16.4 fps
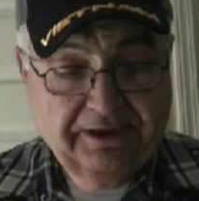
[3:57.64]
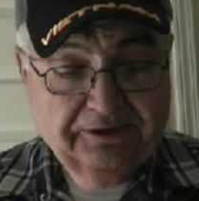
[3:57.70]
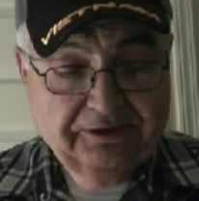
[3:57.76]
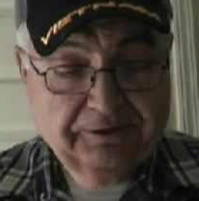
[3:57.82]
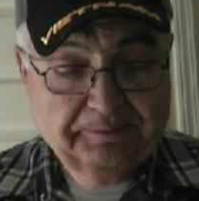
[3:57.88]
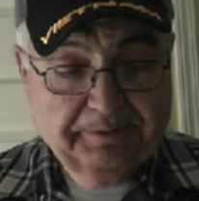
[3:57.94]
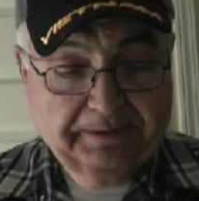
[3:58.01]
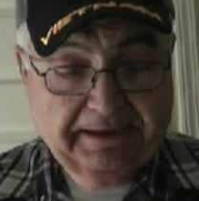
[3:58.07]

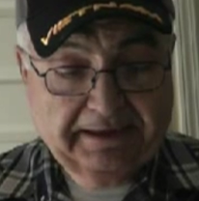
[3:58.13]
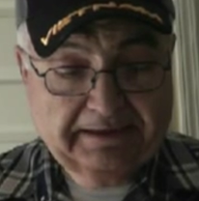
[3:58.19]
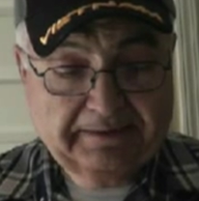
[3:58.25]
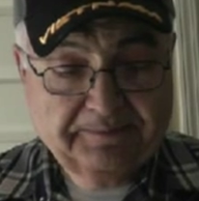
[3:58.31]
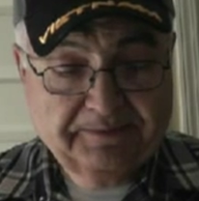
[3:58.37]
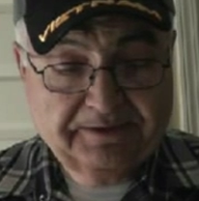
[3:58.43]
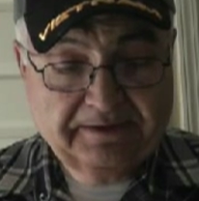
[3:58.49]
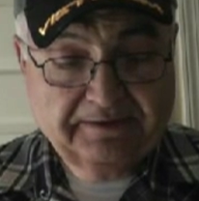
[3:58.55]
to protect
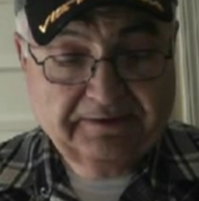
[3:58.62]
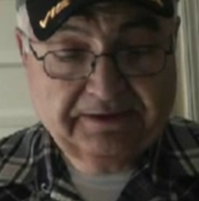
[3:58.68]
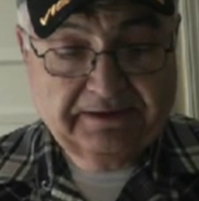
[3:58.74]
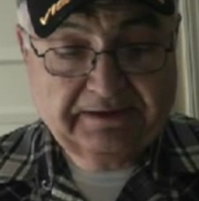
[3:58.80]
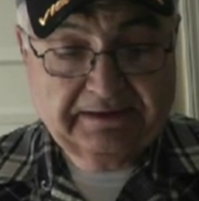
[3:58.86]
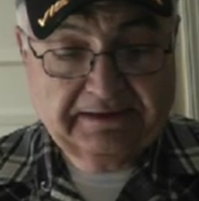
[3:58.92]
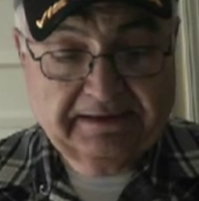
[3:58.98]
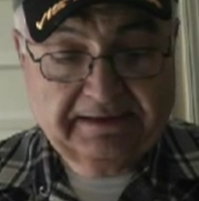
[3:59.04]
themselves in
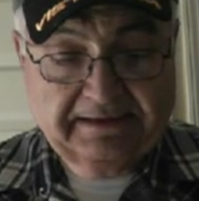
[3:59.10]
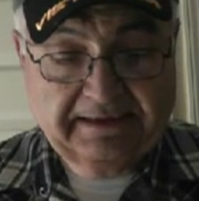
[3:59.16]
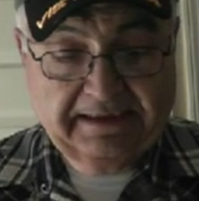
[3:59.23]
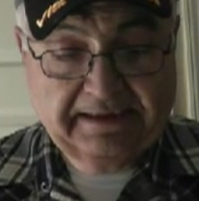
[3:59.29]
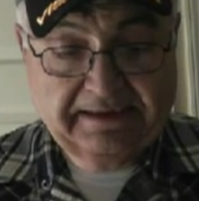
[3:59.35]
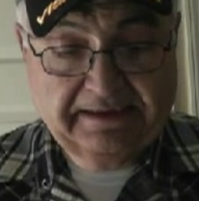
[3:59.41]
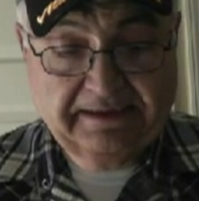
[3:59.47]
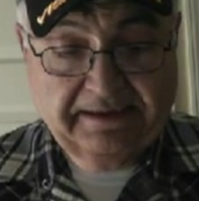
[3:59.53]
other
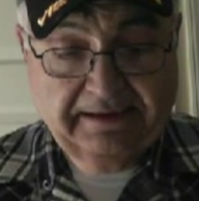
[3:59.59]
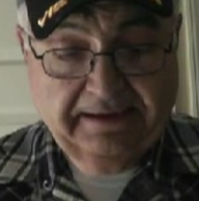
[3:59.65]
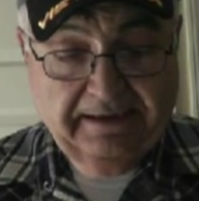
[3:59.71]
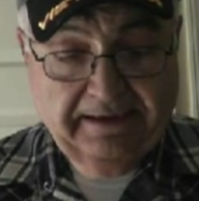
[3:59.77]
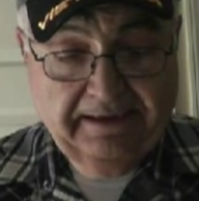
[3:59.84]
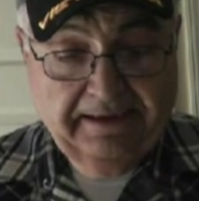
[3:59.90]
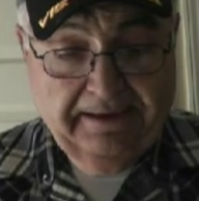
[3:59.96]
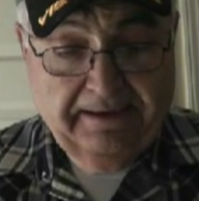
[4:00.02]
states.
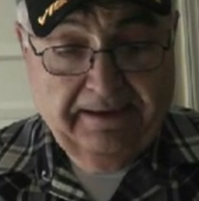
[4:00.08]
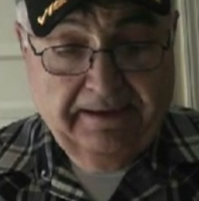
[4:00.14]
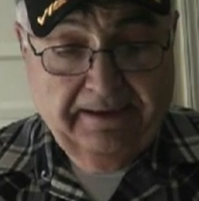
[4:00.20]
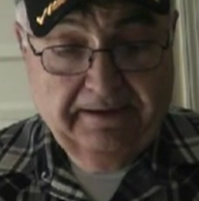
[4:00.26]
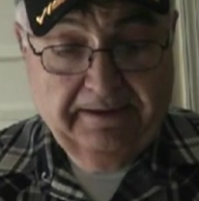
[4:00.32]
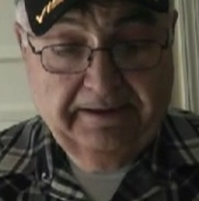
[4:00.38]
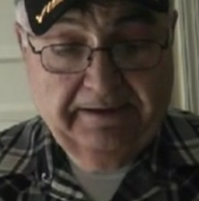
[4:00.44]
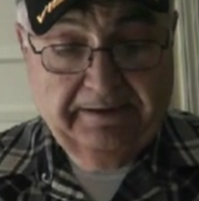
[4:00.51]

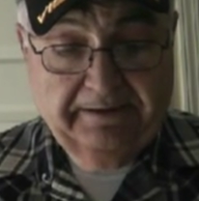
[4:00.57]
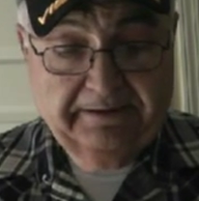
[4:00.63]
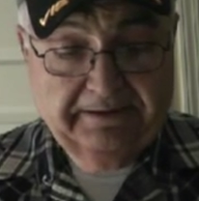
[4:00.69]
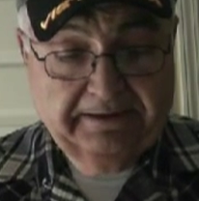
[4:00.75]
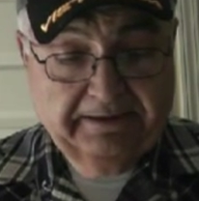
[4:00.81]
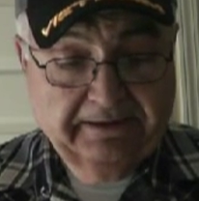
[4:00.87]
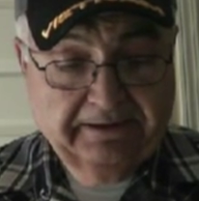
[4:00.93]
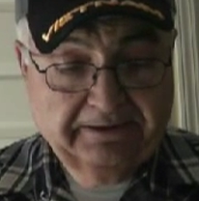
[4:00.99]

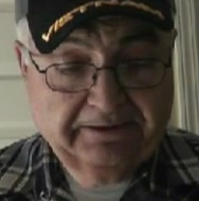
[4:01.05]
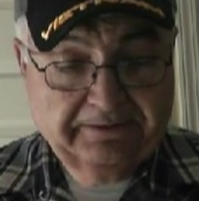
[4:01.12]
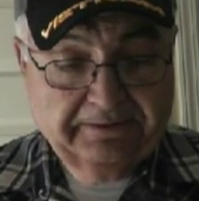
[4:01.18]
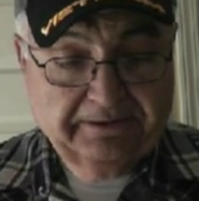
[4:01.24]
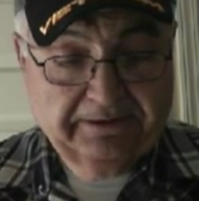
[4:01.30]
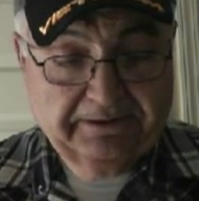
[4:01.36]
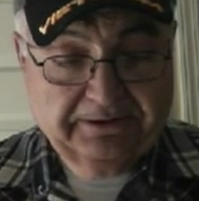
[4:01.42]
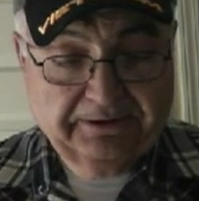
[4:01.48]
The
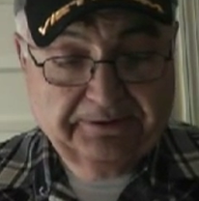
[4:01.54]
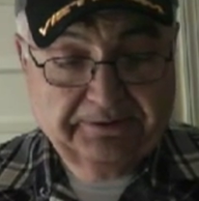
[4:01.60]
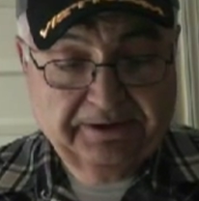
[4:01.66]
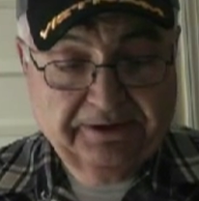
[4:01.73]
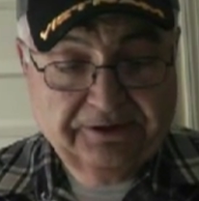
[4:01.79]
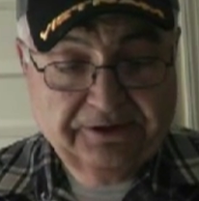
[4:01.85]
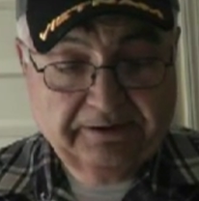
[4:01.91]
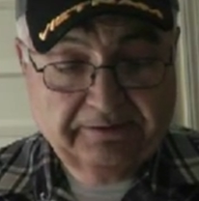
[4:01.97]
other
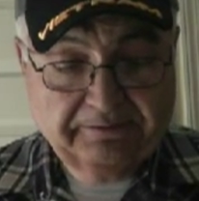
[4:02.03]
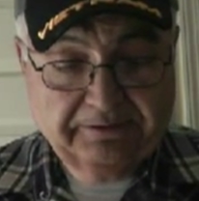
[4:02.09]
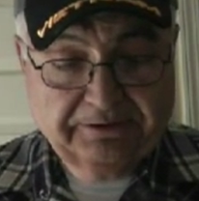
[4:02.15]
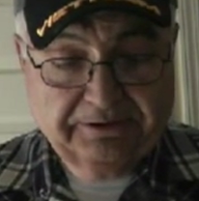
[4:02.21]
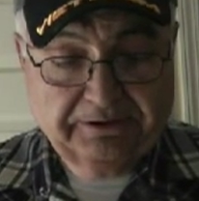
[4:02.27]
attorney generals